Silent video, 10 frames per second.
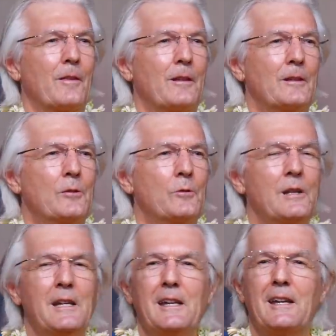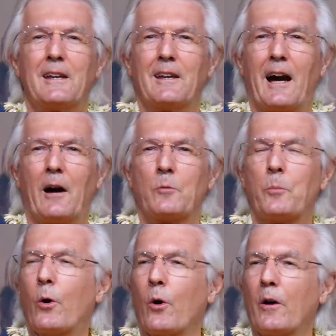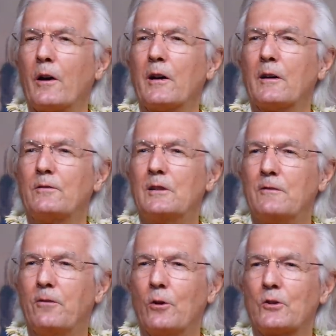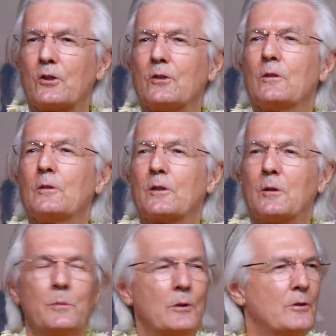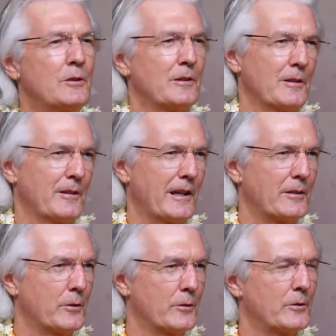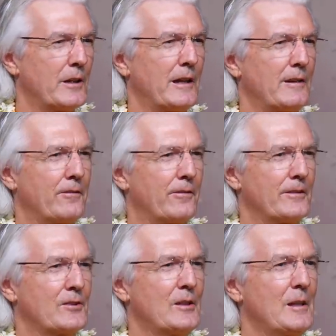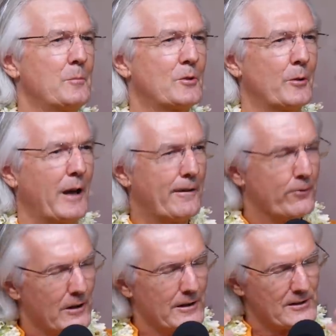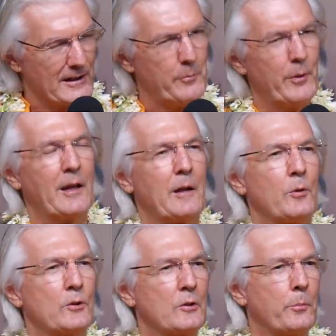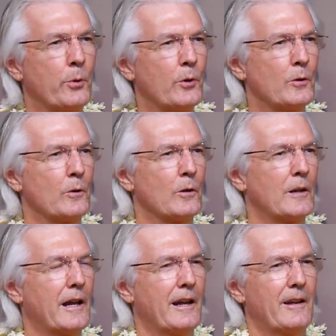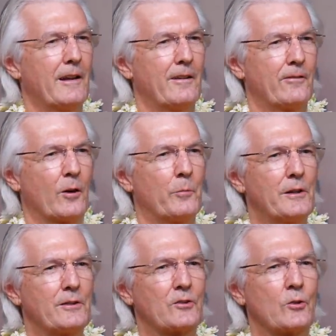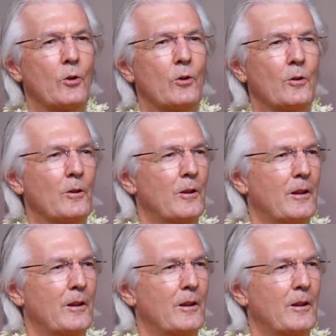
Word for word: unique outpouring of devotional communion that Gurudev seemed to effortlessly be able to pull from his soul.